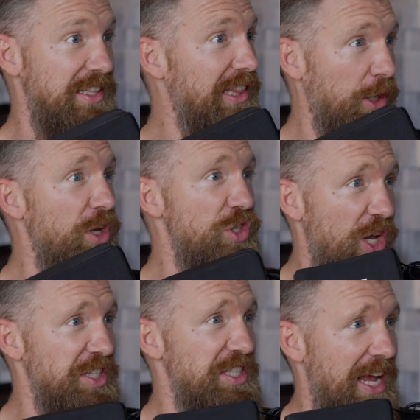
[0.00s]
literally
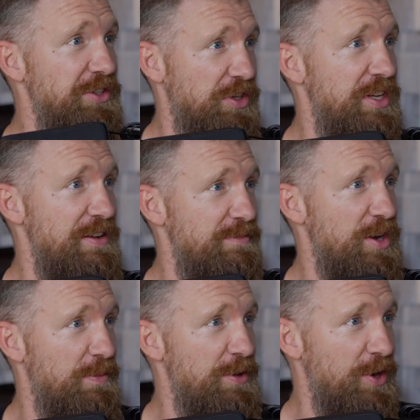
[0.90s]
just the enter key from your
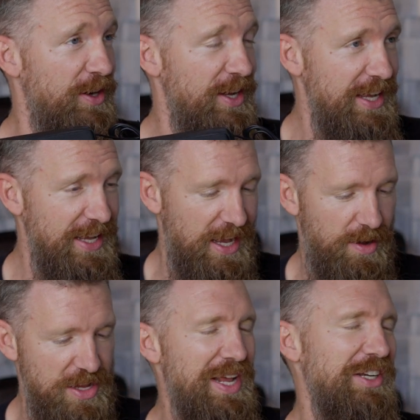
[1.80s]
computer.
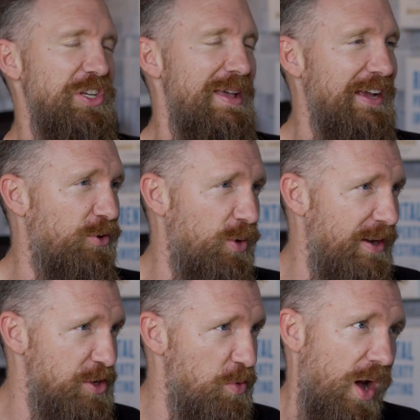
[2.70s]
You can actually make it for
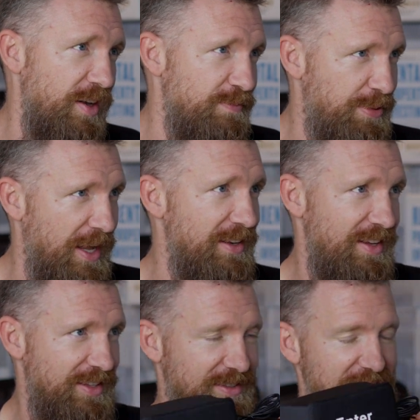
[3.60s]
whatever you want, but
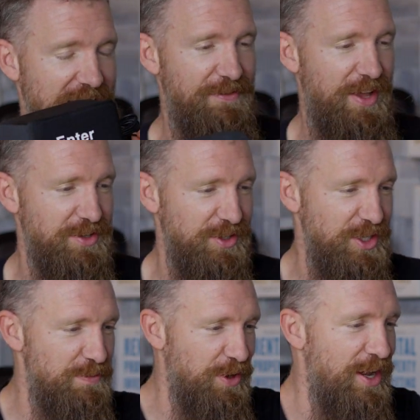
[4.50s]
it's designed for the enter. So
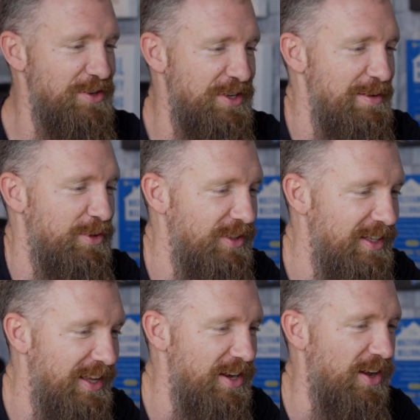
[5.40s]
you put it on your table,
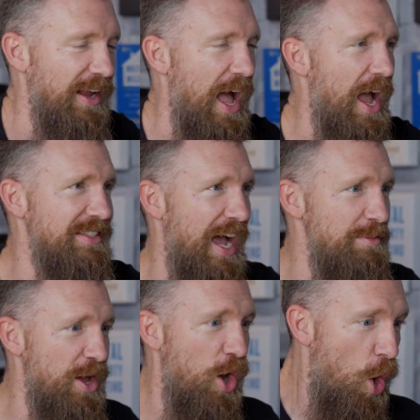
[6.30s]
and you're like, all right,
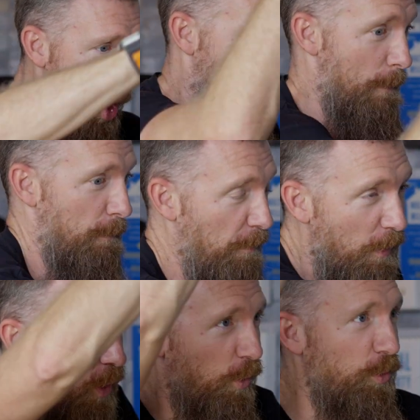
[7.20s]
time to
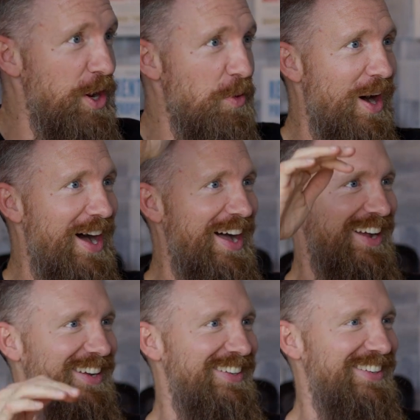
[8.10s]

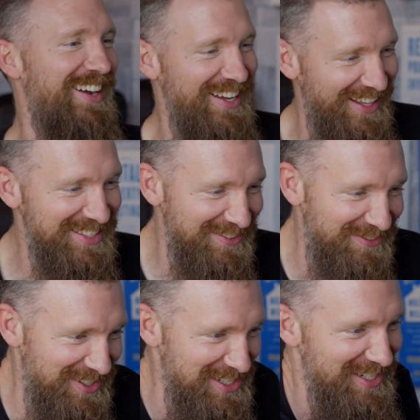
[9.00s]
rewind. Right? That's a
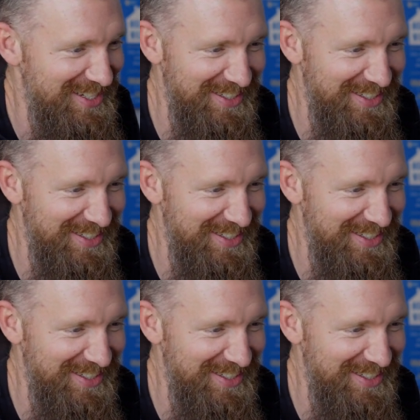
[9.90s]
funny idea.